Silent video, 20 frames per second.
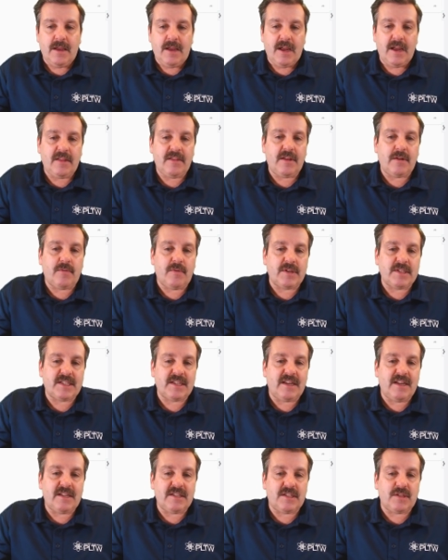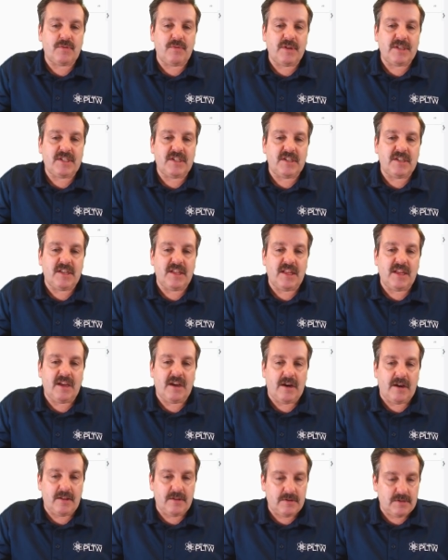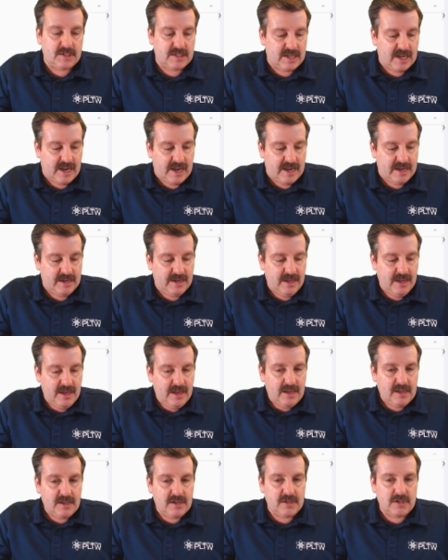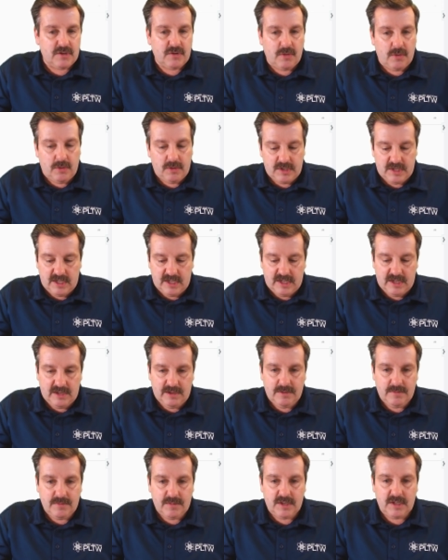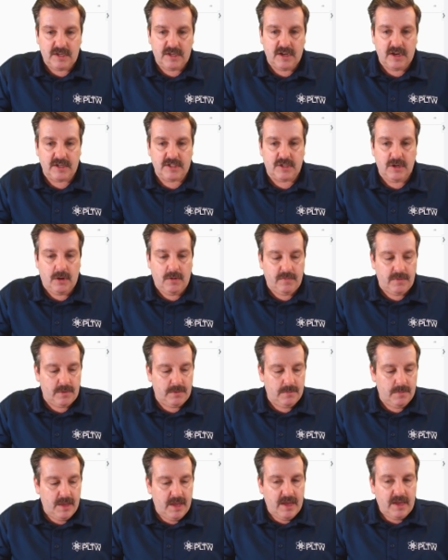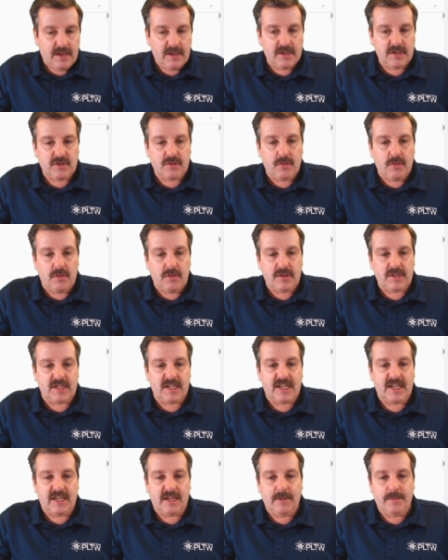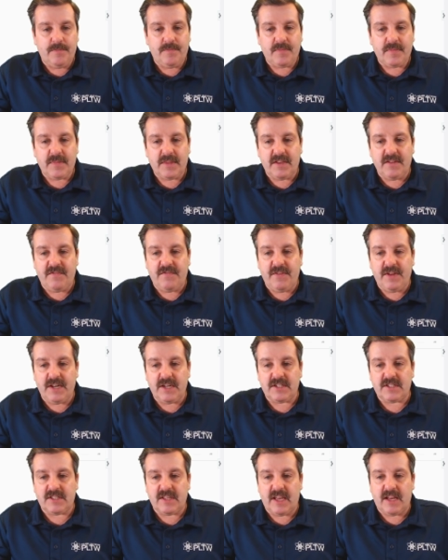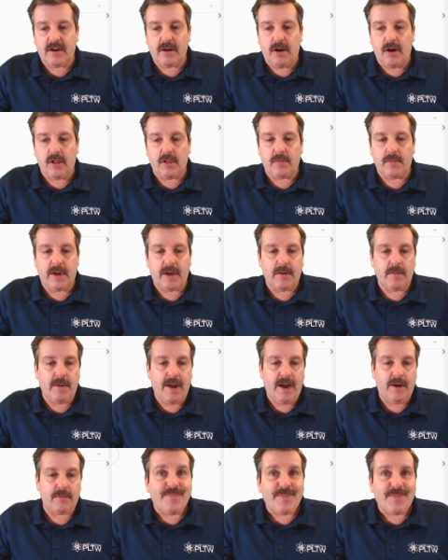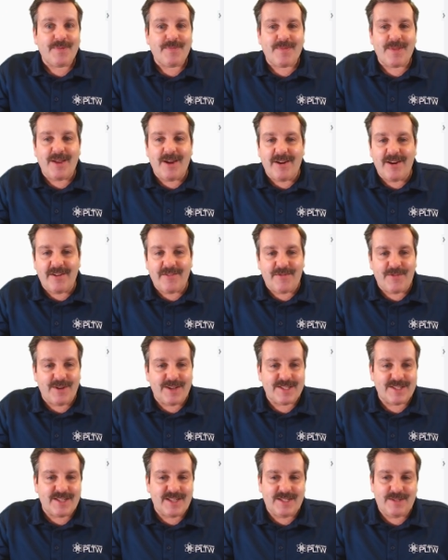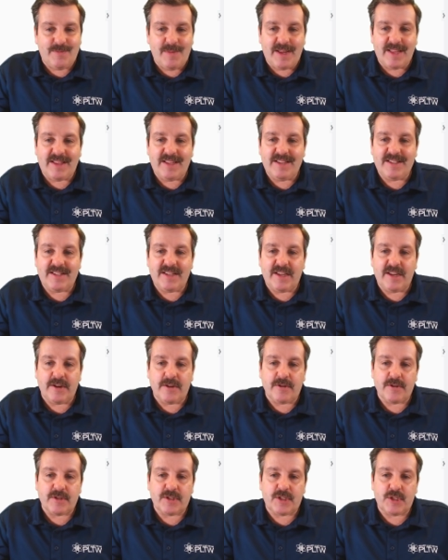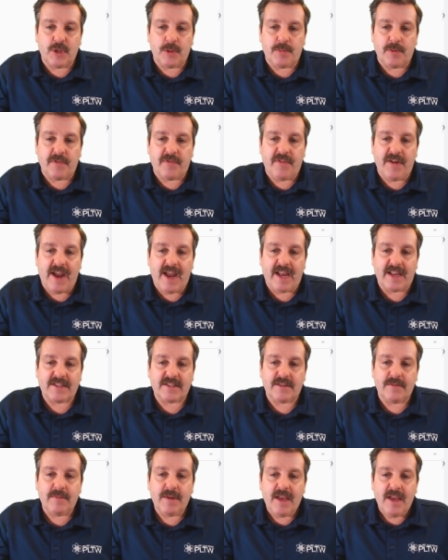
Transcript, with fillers: And then once again switch into the other side, control D, nudge over, control D to finish that all the way around. Alright friends, let's make these ears super fast.